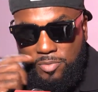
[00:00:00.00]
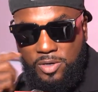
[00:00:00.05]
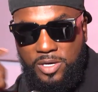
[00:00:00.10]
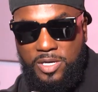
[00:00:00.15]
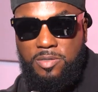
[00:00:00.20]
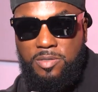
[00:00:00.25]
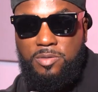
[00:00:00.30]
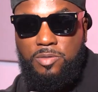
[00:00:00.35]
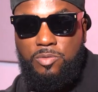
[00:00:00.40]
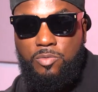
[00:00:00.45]

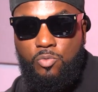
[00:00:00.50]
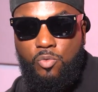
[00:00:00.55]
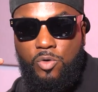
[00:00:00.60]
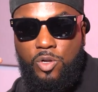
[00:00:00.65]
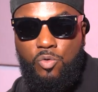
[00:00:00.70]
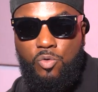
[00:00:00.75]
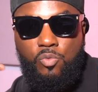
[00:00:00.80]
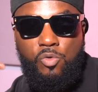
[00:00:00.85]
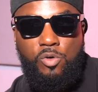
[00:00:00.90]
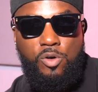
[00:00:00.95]
but what
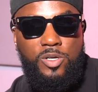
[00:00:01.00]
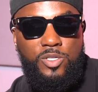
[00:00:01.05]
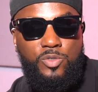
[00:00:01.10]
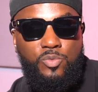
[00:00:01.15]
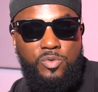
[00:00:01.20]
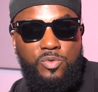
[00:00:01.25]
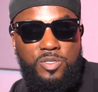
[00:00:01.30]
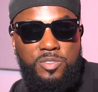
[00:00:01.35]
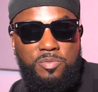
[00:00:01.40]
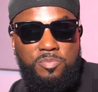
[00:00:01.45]
it was
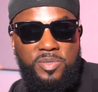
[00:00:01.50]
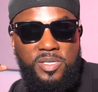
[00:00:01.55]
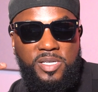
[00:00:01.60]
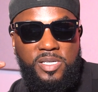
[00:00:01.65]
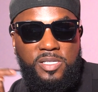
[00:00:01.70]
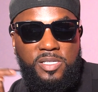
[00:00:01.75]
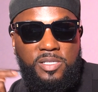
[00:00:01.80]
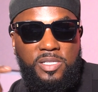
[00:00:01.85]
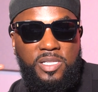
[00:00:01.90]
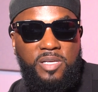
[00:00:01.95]
was
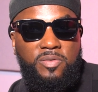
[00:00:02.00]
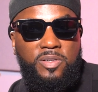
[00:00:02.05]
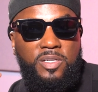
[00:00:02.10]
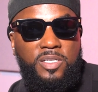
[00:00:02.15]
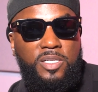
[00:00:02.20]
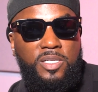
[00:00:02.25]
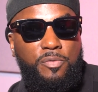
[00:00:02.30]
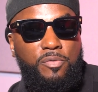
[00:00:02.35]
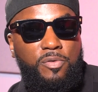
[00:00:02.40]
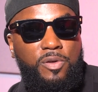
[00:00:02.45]
being living
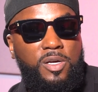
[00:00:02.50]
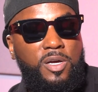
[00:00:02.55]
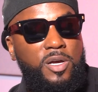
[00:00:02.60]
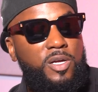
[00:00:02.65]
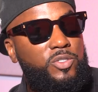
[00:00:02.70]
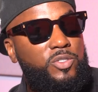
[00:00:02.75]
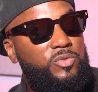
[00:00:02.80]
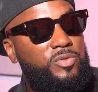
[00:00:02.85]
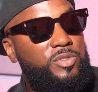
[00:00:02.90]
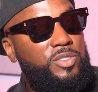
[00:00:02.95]
in different
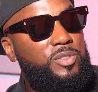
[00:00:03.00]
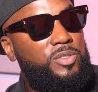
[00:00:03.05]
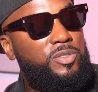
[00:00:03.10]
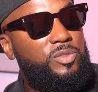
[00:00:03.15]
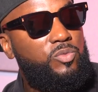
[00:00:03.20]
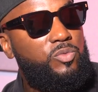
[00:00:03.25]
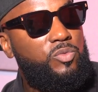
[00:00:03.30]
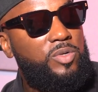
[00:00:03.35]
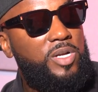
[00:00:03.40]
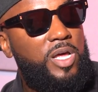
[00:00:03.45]
countries
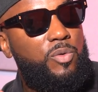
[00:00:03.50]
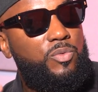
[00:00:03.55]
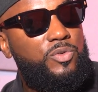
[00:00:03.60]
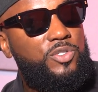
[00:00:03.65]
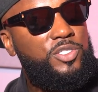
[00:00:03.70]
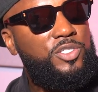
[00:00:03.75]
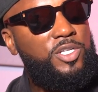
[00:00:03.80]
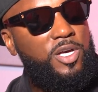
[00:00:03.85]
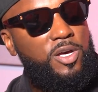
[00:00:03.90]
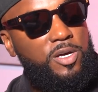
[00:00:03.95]
when I
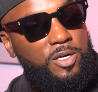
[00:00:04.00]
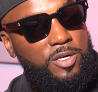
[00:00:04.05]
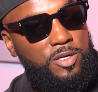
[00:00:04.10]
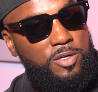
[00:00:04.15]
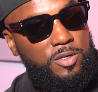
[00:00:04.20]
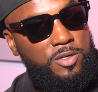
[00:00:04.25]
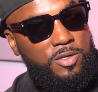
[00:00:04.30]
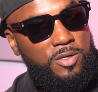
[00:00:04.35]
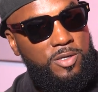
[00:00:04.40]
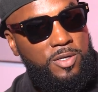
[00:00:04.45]
was
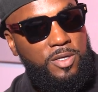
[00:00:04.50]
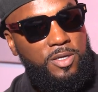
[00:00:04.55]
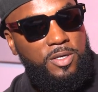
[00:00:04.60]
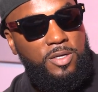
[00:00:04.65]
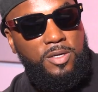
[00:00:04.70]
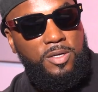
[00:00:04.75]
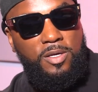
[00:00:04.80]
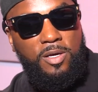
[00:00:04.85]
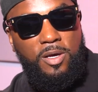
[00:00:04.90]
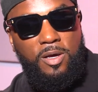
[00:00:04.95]
younger.
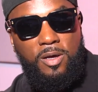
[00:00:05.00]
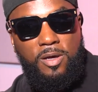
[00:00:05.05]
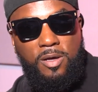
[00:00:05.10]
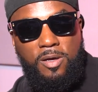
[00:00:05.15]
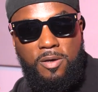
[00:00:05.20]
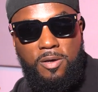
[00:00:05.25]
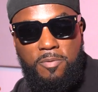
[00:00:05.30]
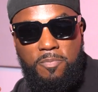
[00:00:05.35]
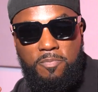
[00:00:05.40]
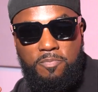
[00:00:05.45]

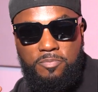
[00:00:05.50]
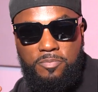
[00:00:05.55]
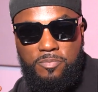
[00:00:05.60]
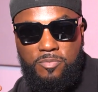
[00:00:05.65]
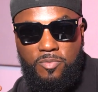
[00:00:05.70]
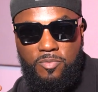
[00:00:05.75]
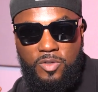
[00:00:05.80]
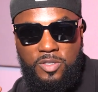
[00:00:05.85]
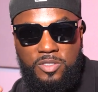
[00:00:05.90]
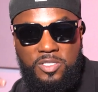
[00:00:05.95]
Um,
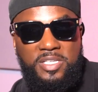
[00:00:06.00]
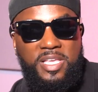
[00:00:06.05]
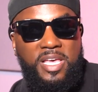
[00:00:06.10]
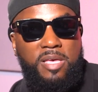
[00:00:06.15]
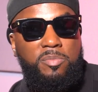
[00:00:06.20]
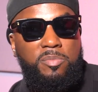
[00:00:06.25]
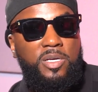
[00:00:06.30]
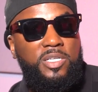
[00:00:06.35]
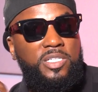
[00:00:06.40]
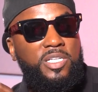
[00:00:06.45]
just
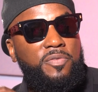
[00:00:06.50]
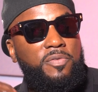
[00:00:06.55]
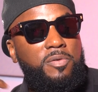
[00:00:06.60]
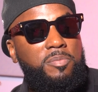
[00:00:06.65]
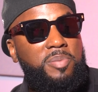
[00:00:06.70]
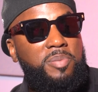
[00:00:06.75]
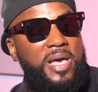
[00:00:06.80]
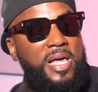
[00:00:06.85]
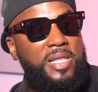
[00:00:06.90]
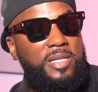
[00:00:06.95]
gave me a
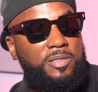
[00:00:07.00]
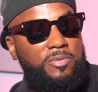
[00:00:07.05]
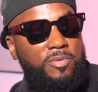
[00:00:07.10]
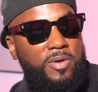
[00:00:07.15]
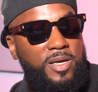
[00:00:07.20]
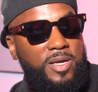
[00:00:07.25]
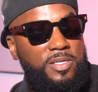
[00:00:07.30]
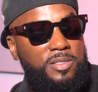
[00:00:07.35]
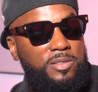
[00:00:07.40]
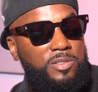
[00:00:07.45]
different palette,
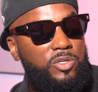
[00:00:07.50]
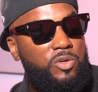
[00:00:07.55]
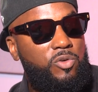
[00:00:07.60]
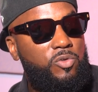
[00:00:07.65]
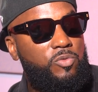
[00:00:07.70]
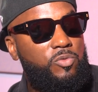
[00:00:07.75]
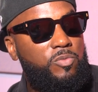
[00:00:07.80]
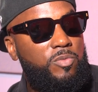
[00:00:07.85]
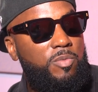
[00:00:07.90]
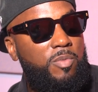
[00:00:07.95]
right?
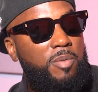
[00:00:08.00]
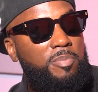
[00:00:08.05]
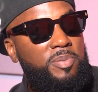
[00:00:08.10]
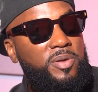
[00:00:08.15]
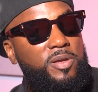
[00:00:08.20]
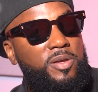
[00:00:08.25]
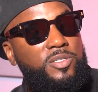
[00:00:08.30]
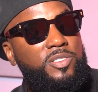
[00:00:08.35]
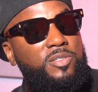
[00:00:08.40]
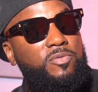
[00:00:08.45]
So my
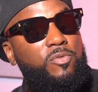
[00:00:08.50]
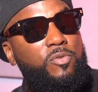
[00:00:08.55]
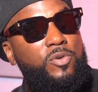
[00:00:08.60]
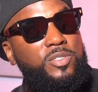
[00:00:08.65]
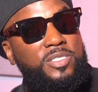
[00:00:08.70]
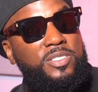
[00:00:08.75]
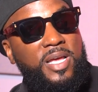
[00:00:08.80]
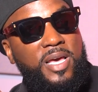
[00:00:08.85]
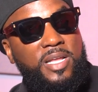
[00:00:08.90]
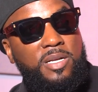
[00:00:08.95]
parents
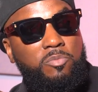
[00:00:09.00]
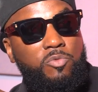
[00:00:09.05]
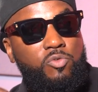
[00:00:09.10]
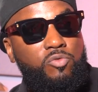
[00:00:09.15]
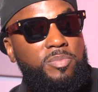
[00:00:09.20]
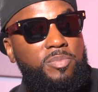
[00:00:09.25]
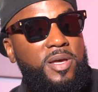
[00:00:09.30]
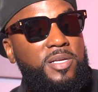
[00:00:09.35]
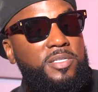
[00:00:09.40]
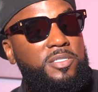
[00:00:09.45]
divorced and I had to
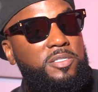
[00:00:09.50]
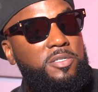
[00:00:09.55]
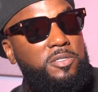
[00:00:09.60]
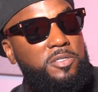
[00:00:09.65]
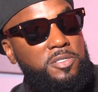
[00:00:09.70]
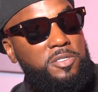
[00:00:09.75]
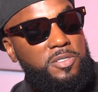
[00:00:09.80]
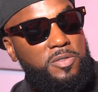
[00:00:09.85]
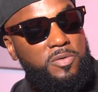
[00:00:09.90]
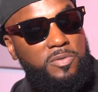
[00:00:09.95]
move back to the
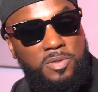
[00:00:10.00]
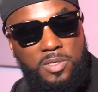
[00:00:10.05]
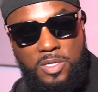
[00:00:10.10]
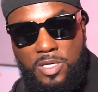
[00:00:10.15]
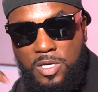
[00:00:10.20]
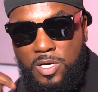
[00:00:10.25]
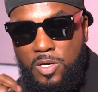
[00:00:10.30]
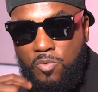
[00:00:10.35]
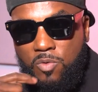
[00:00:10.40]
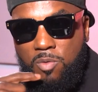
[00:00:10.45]
hood
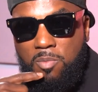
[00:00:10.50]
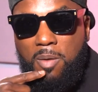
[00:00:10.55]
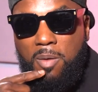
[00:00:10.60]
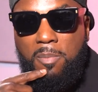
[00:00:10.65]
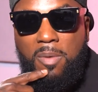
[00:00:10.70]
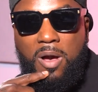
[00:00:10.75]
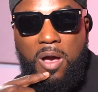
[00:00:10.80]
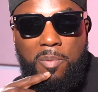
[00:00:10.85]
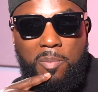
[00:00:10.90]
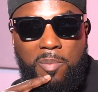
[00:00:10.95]
with my
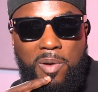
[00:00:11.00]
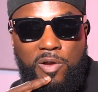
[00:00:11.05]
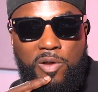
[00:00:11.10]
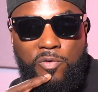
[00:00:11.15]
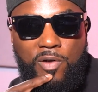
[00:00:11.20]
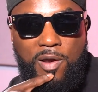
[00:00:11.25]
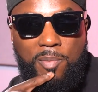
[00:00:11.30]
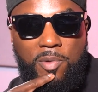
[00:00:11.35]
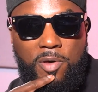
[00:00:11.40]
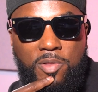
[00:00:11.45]
mom and my
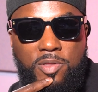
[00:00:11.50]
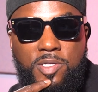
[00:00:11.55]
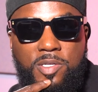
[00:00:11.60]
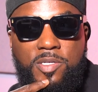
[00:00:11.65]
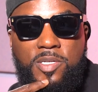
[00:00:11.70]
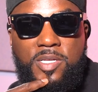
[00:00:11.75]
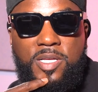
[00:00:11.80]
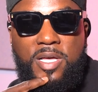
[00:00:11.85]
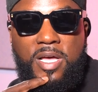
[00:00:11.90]
grandmother,